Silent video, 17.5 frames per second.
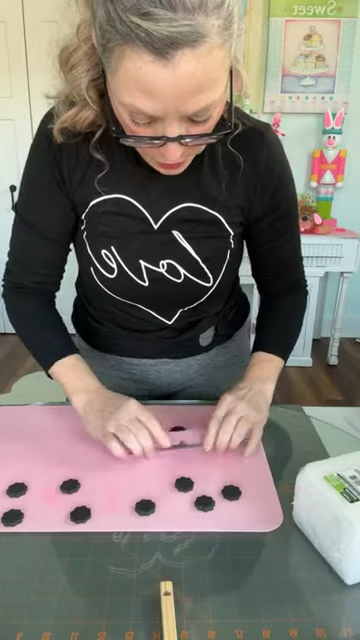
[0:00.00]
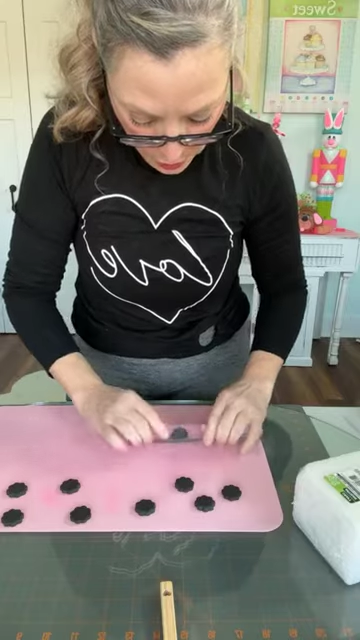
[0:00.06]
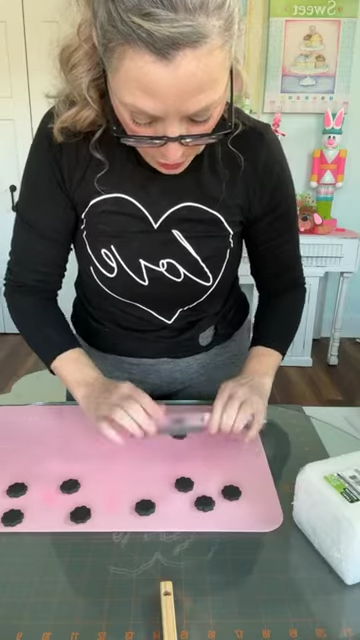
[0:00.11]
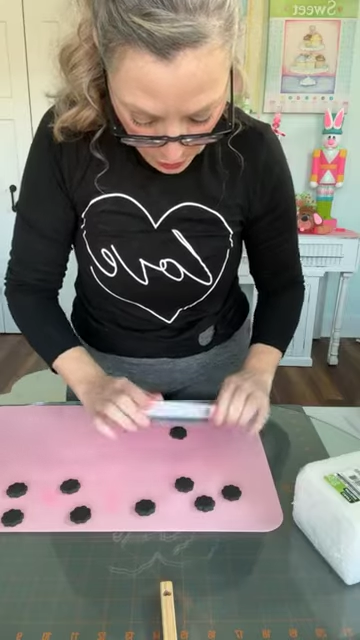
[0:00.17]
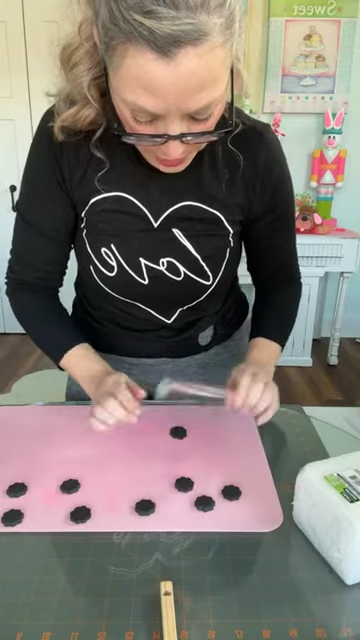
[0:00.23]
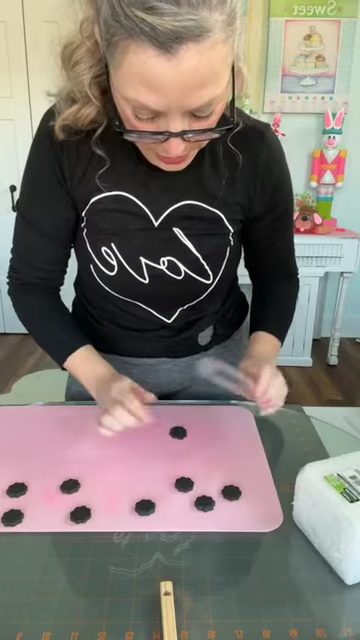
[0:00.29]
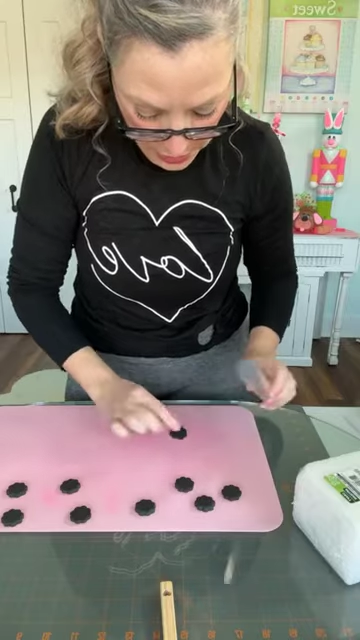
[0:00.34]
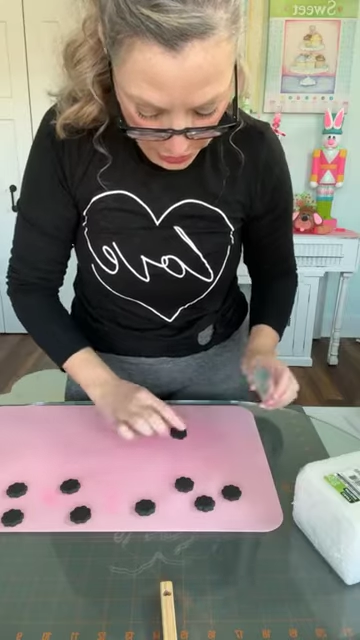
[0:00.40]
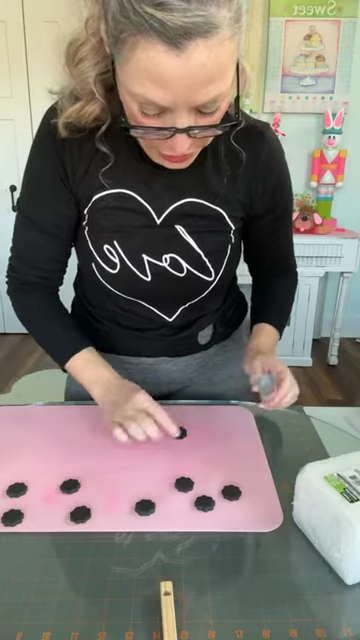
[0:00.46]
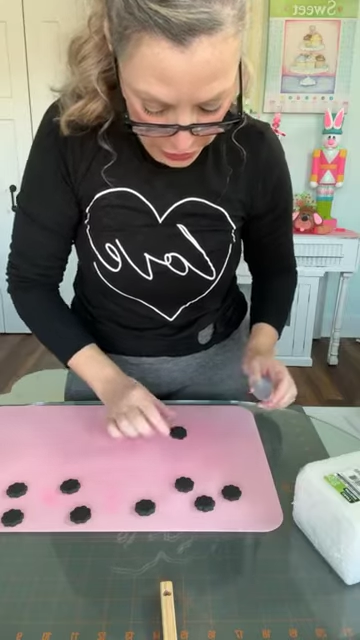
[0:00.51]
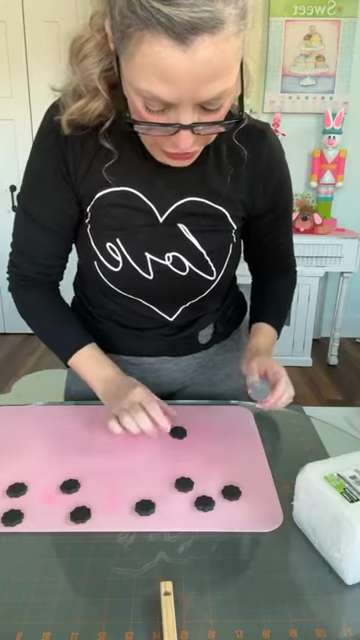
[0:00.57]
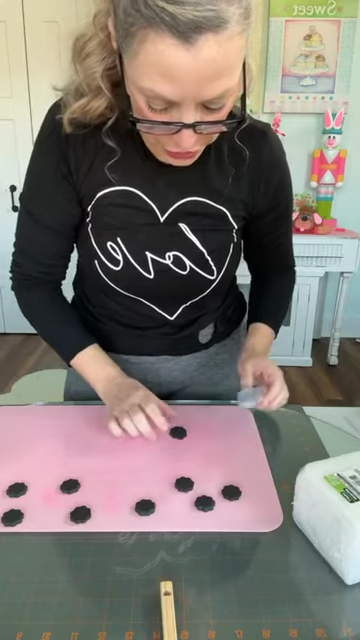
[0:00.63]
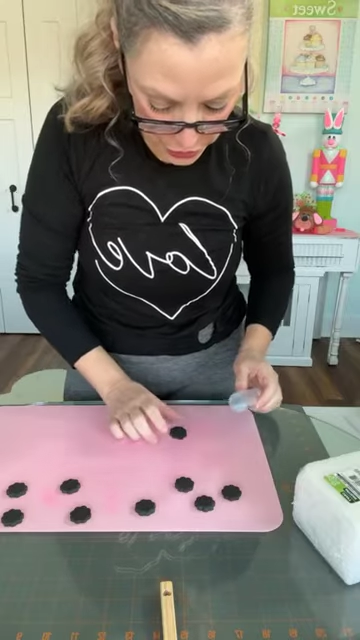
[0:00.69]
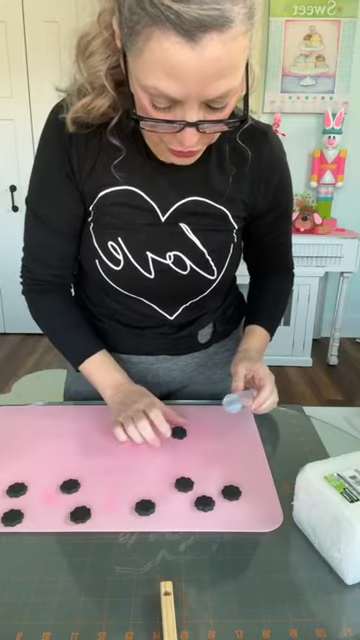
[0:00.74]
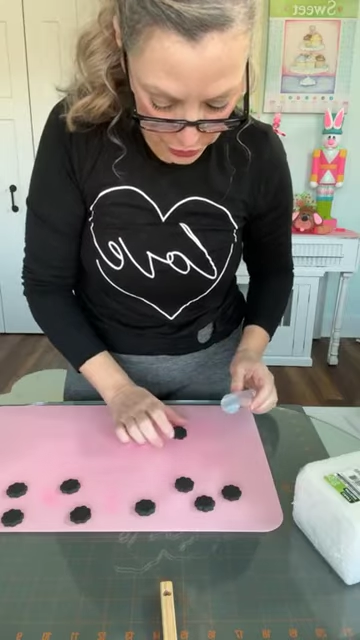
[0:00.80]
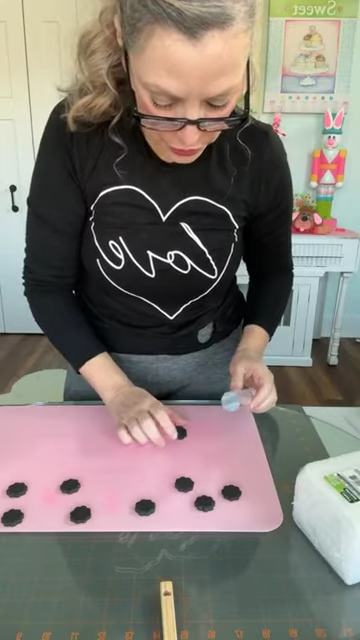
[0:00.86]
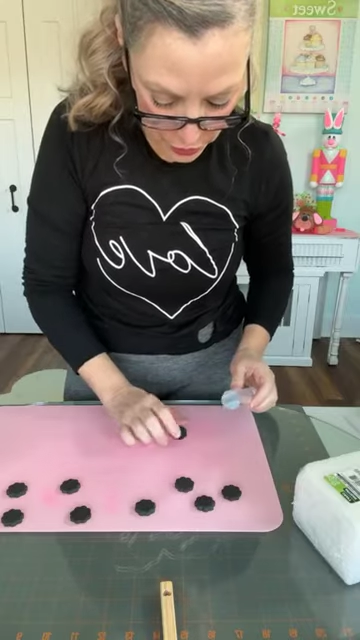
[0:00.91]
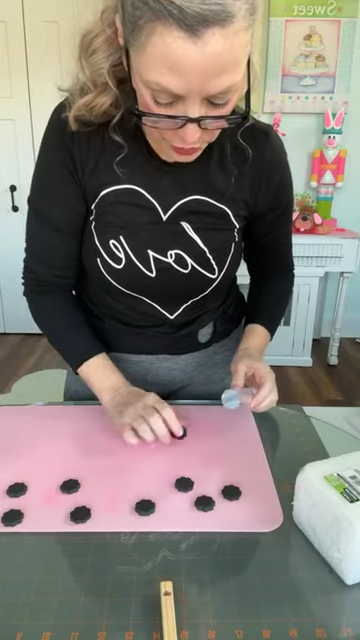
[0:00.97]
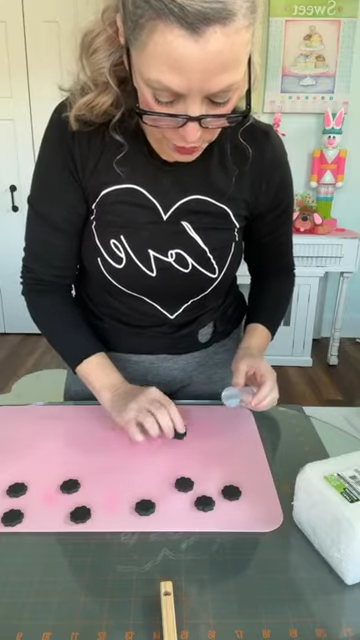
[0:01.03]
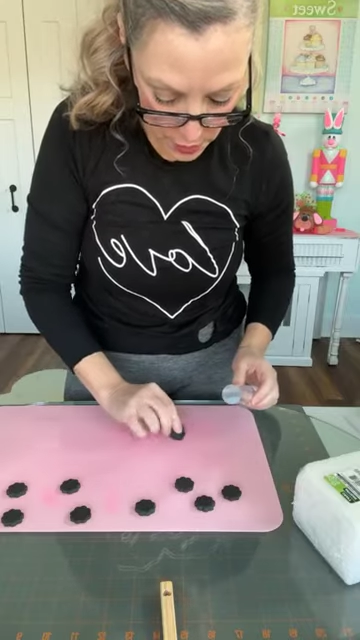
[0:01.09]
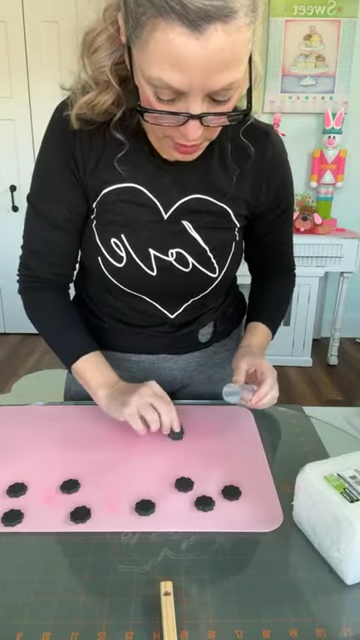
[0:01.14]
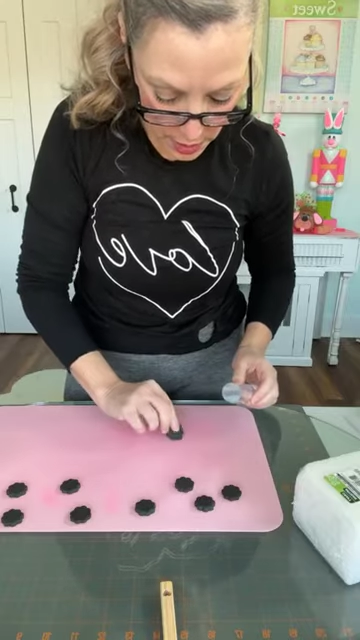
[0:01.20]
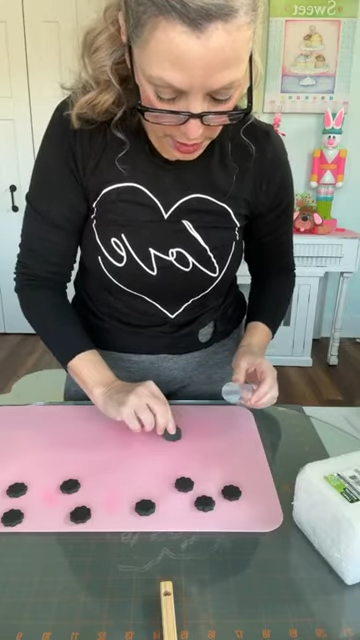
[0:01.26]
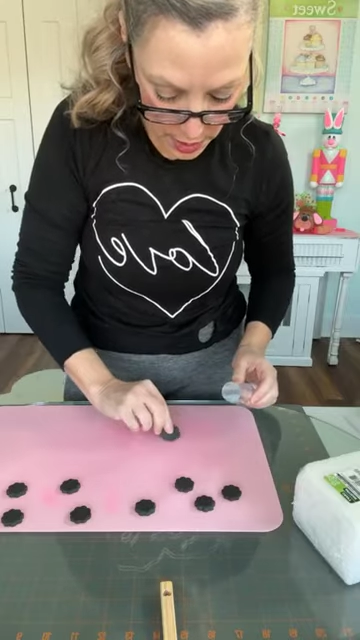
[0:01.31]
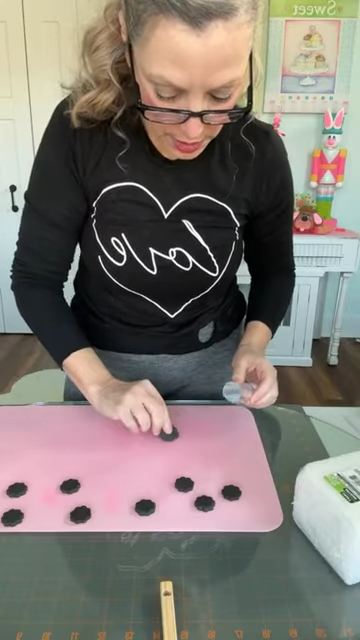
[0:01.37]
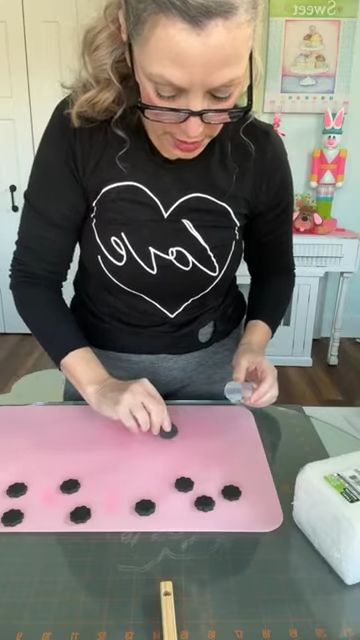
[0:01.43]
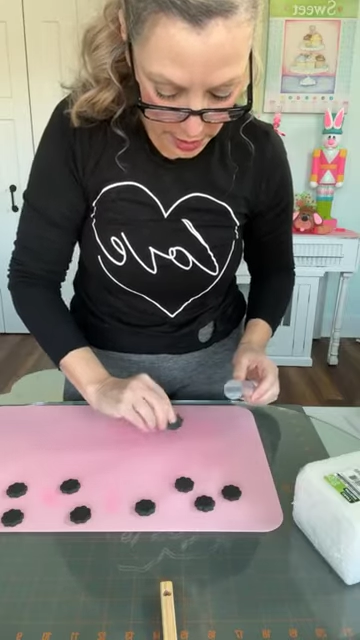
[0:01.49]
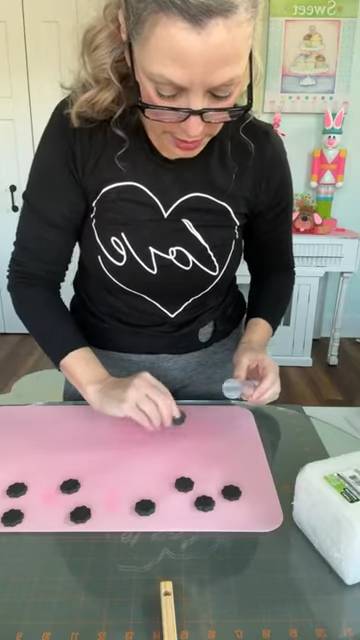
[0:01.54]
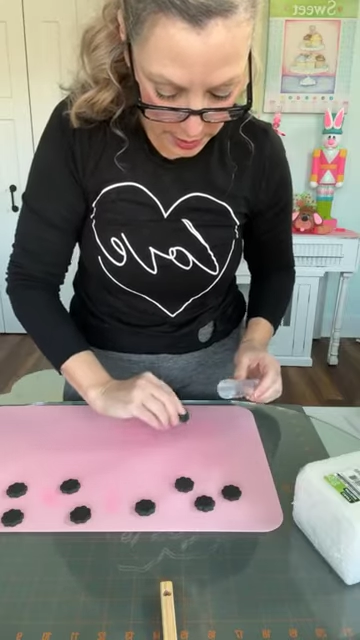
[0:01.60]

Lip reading: going to